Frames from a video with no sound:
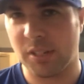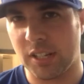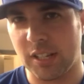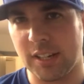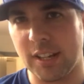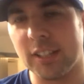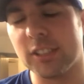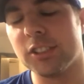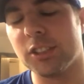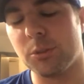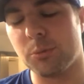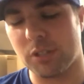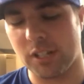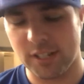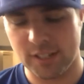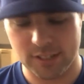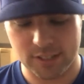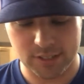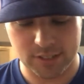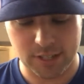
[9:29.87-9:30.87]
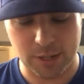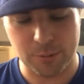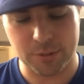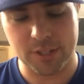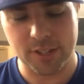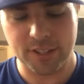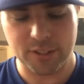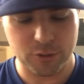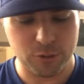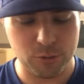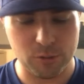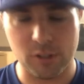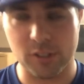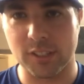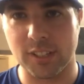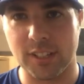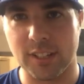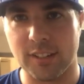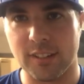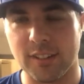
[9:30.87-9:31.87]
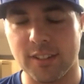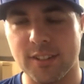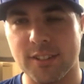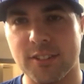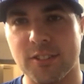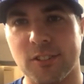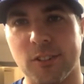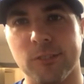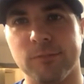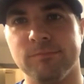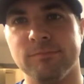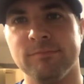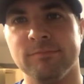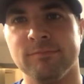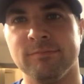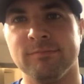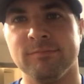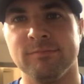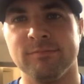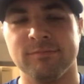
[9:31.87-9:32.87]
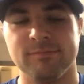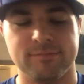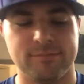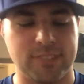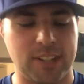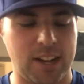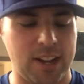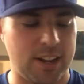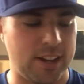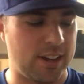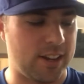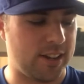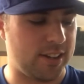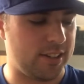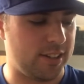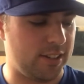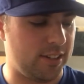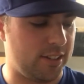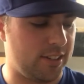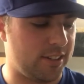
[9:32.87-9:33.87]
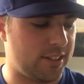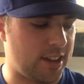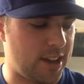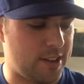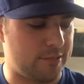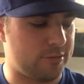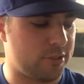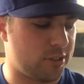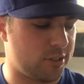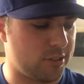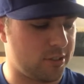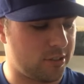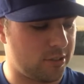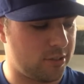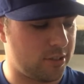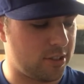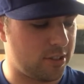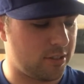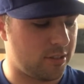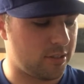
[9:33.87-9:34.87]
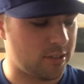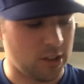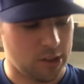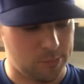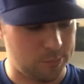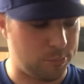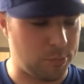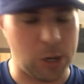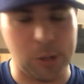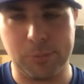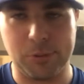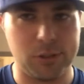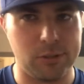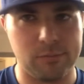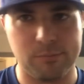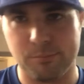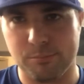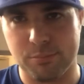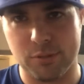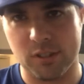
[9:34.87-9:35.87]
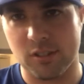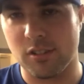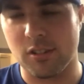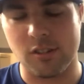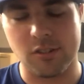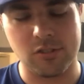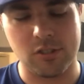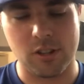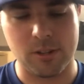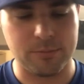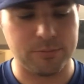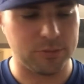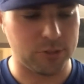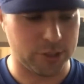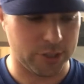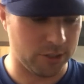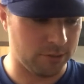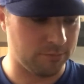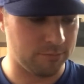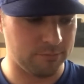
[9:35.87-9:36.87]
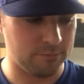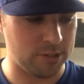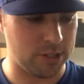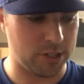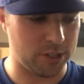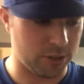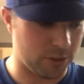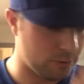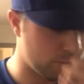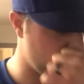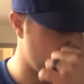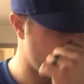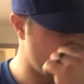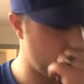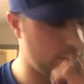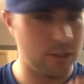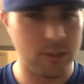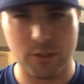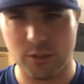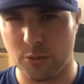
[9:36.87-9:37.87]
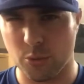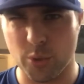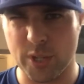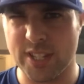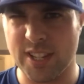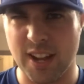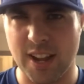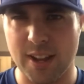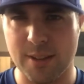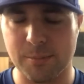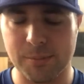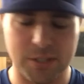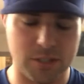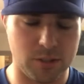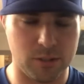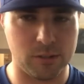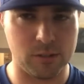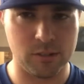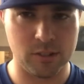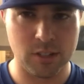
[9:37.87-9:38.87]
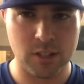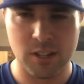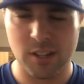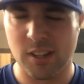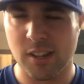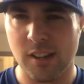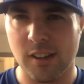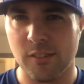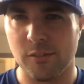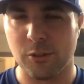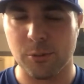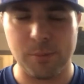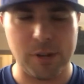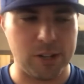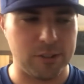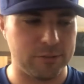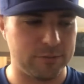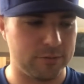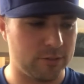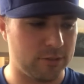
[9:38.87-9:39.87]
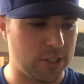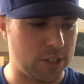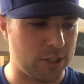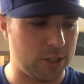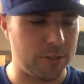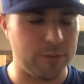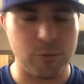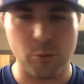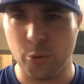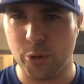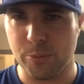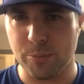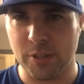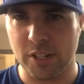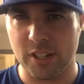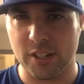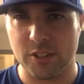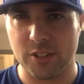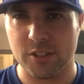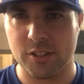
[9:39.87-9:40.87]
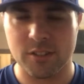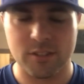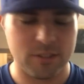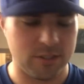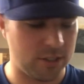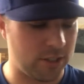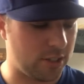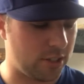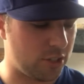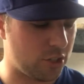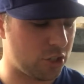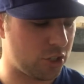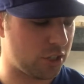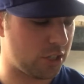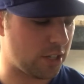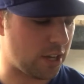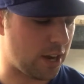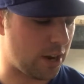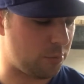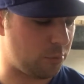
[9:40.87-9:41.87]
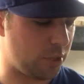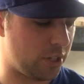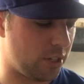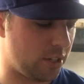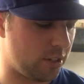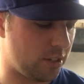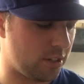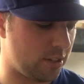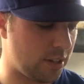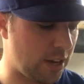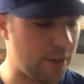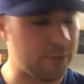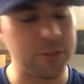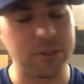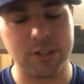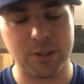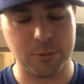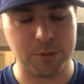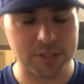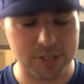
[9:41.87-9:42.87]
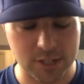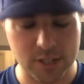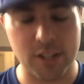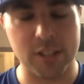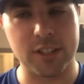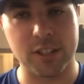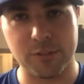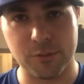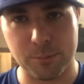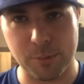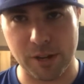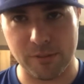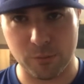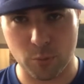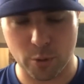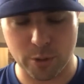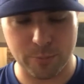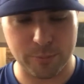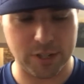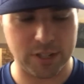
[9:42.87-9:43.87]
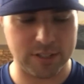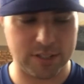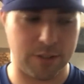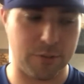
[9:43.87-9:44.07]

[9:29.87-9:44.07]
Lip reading: And actually what I did, they were taking too long to get done, so after I put sauce on them for, I don't know, 3 times, so for about, I don't know, 40 minutes-ish, I went, after they were sitting on there for about 40 minutes